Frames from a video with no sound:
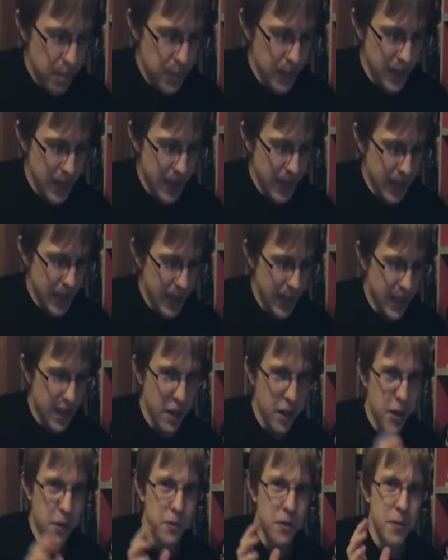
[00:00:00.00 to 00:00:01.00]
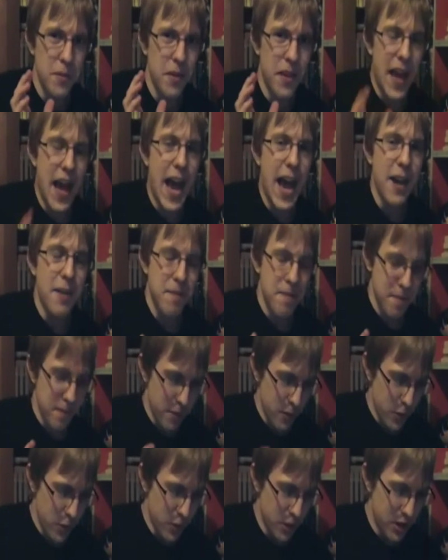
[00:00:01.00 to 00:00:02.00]
But, like, it can go from that,
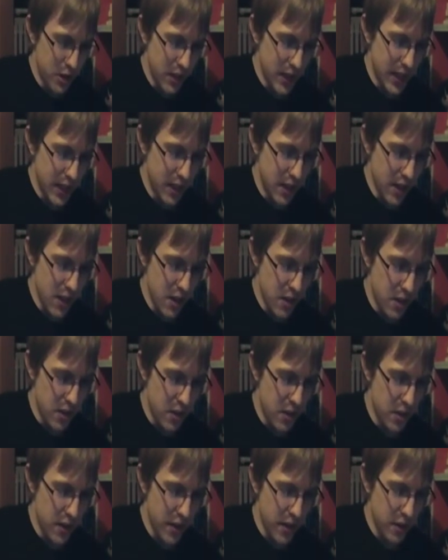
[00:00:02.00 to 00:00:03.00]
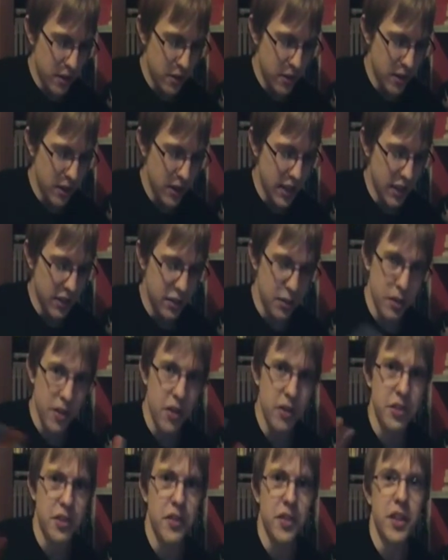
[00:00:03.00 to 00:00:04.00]
or to, like, or to, like, some of
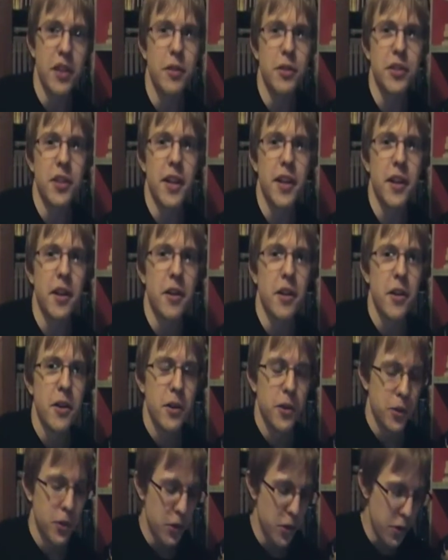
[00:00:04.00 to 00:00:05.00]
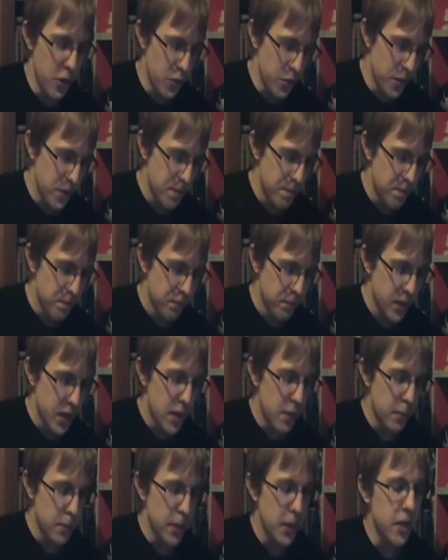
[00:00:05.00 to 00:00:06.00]
the other stuff that you recited, to
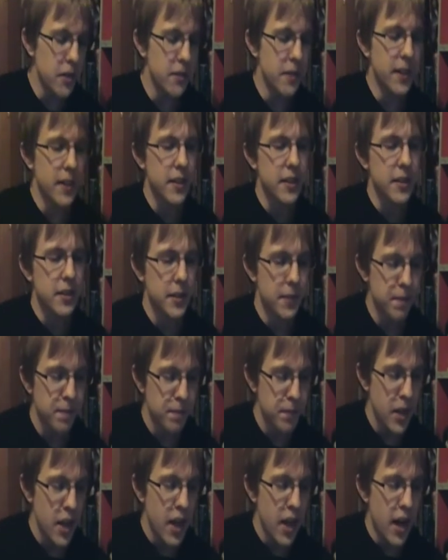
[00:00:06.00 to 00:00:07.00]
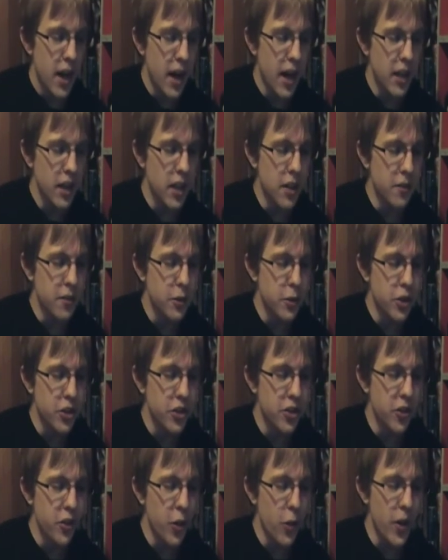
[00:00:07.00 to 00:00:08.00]
perfect. I love you
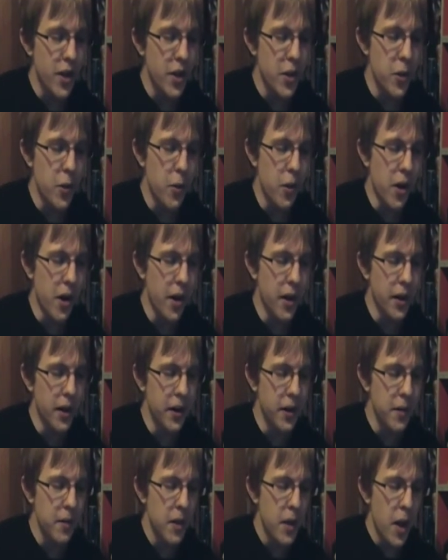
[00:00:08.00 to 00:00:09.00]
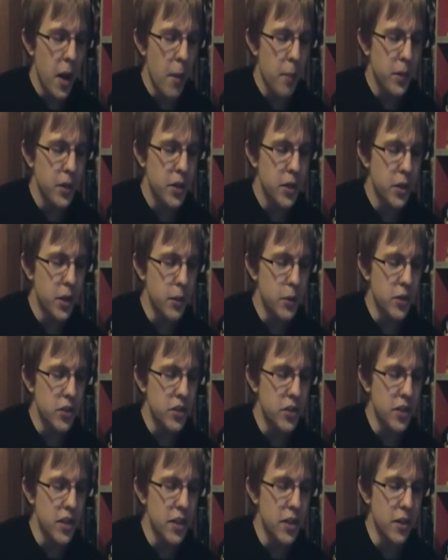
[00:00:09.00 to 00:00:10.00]
just the way you are, but you don't
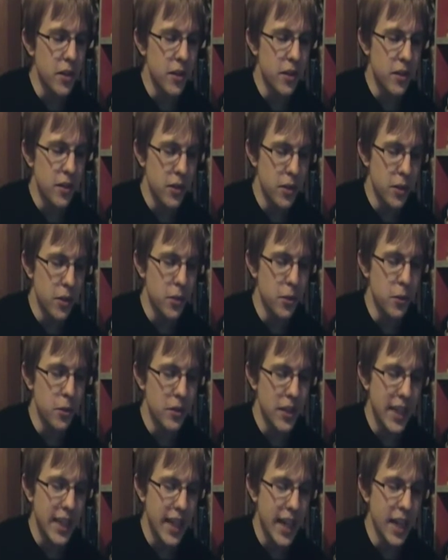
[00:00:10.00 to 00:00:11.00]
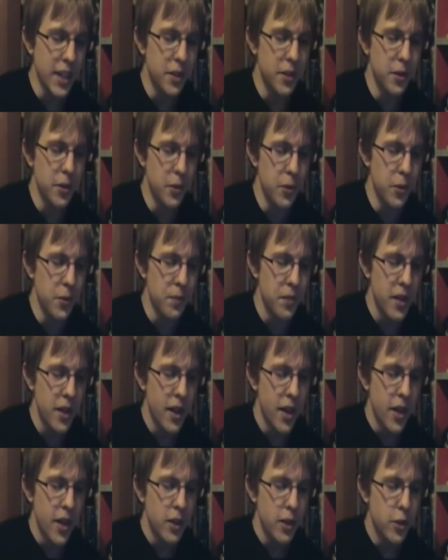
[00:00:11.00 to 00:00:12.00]
see you like I do.
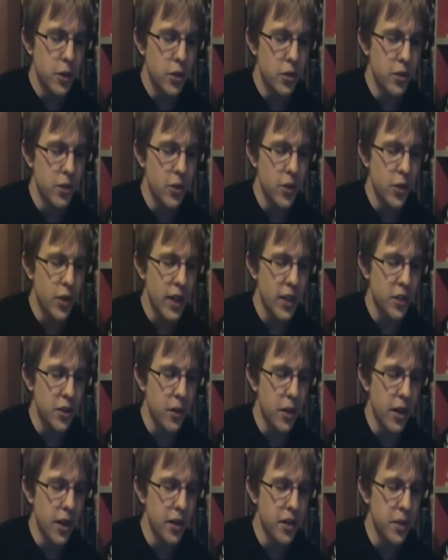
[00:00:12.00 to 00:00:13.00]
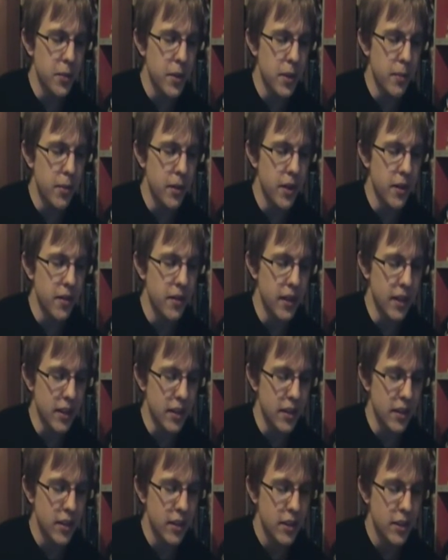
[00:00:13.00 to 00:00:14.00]
You shouldn't try so hard to be
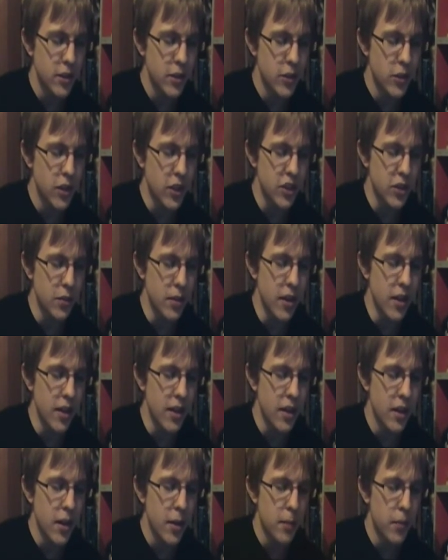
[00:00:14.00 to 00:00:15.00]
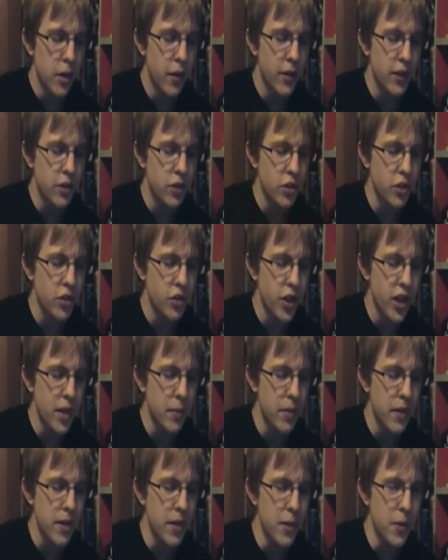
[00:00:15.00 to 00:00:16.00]
perfect. Trust me, perfect should try
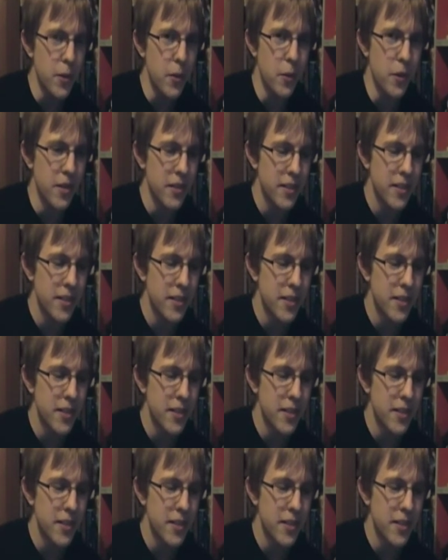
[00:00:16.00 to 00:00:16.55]
to be you.